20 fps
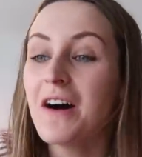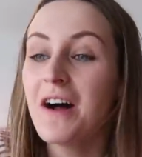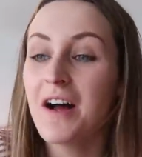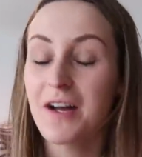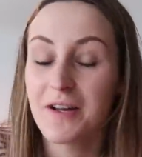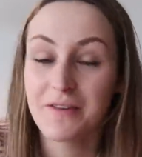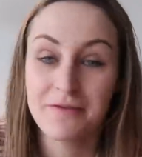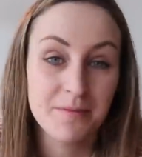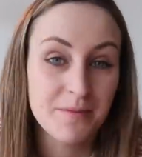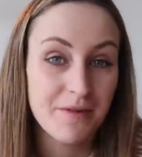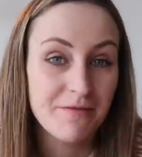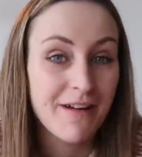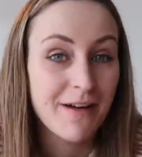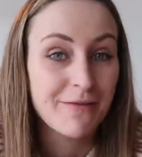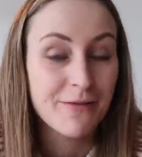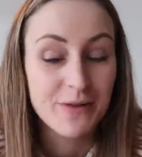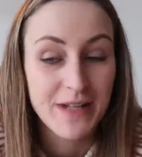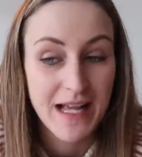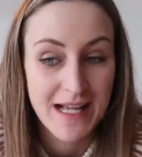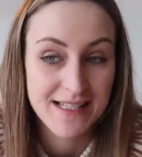home from
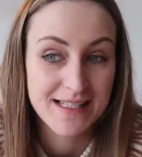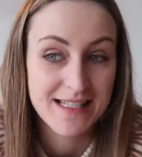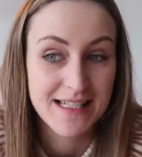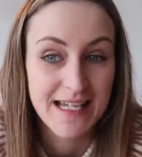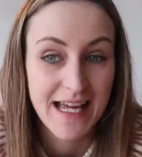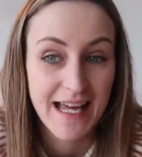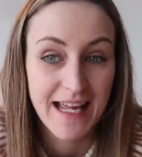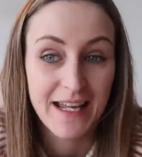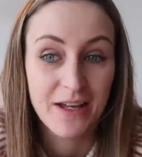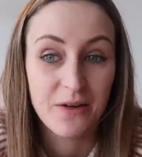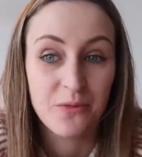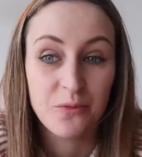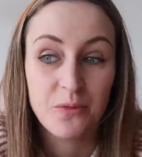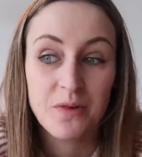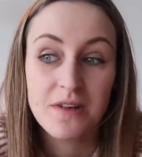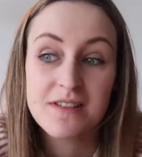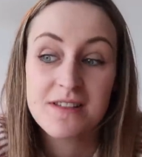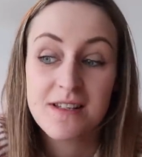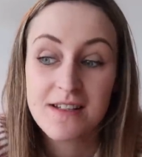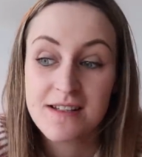Unravel yesterday and
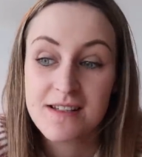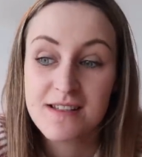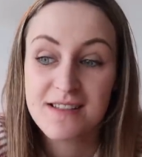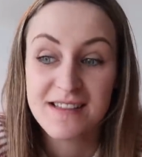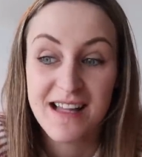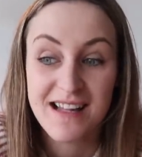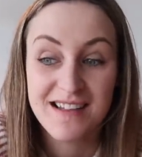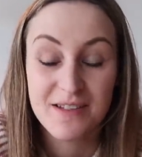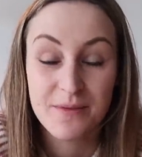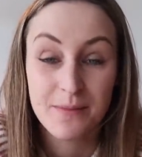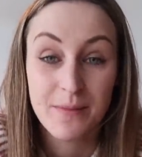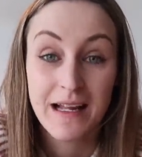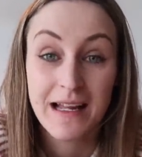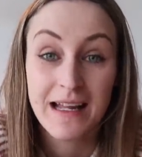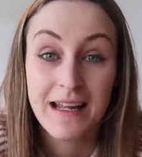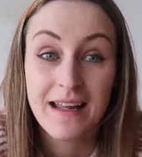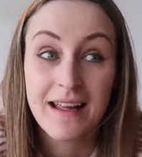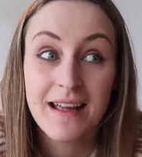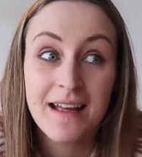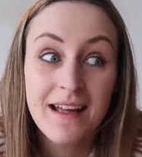was
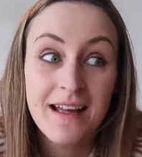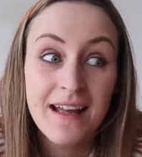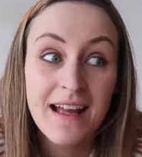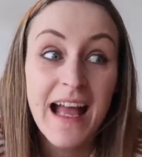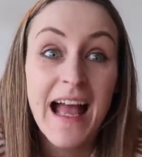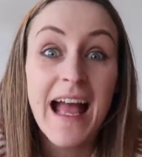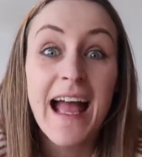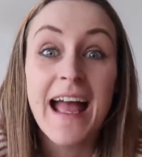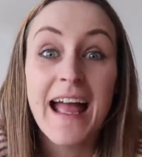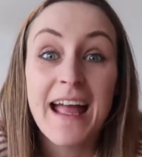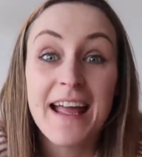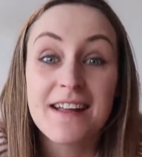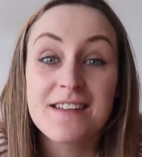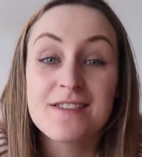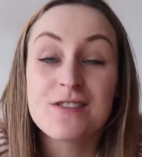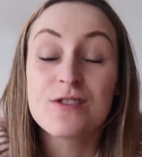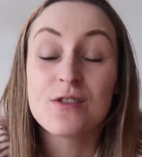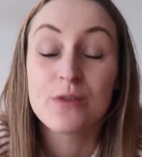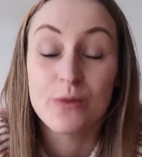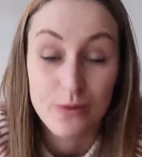understandably
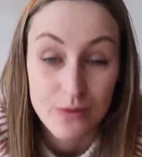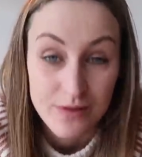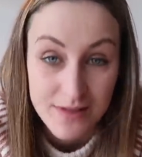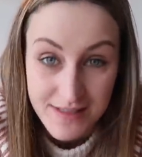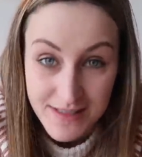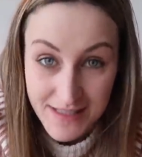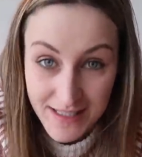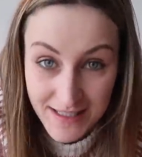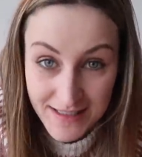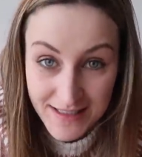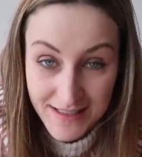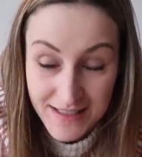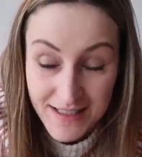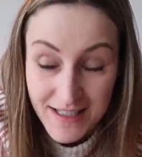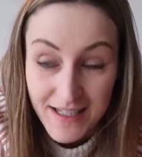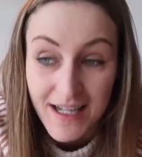exhausted.